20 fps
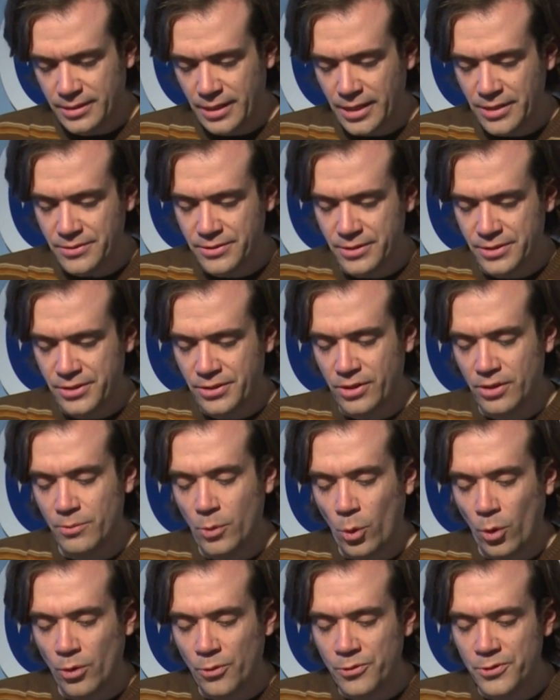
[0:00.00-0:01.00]
I use the term
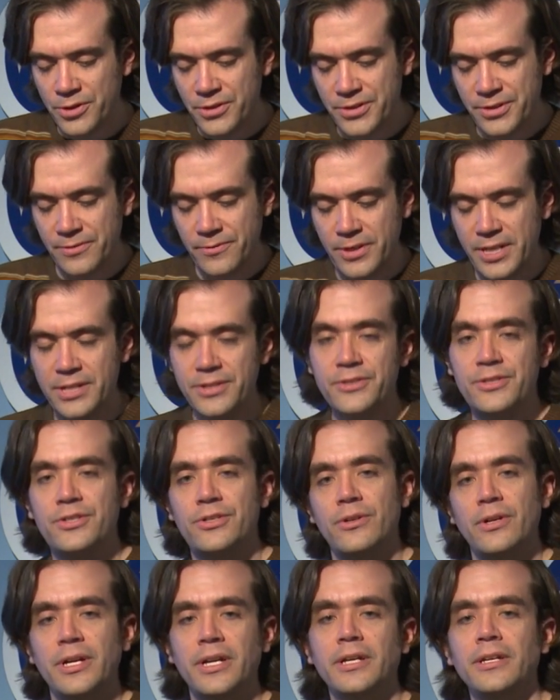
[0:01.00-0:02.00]
orphans of
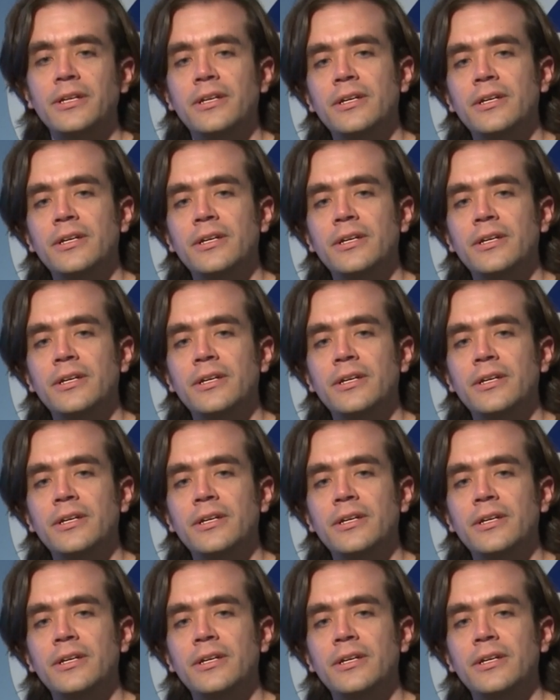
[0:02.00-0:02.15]
history